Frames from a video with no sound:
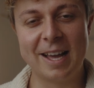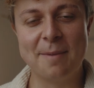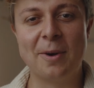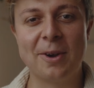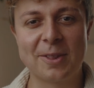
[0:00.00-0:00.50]

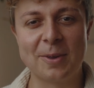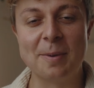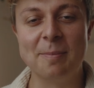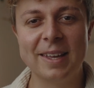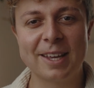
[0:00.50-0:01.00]
I'm also
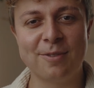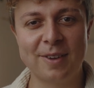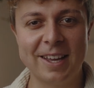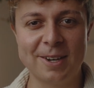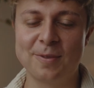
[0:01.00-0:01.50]
a big
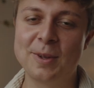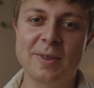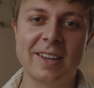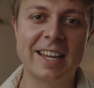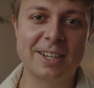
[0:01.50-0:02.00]
fan of
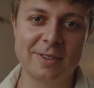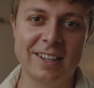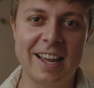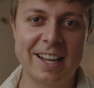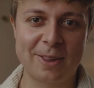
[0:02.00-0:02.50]
using
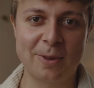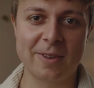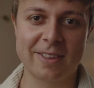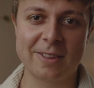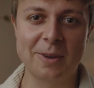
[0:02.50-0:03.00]
natural light
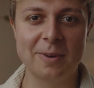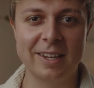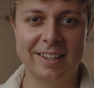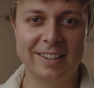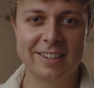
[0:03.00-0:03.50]
sources
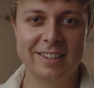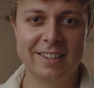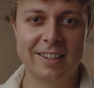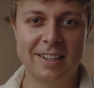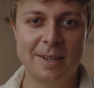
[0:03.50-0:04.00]
only.
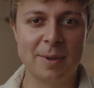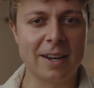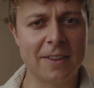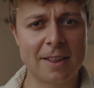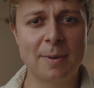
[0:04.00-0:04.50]
But
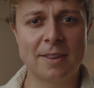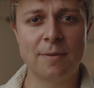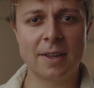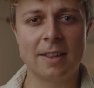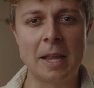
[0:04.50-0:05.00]
in this
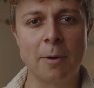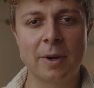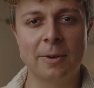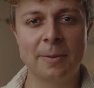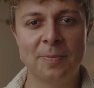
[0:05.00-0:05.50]
specific
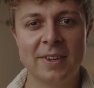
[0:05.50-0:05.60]
scenario,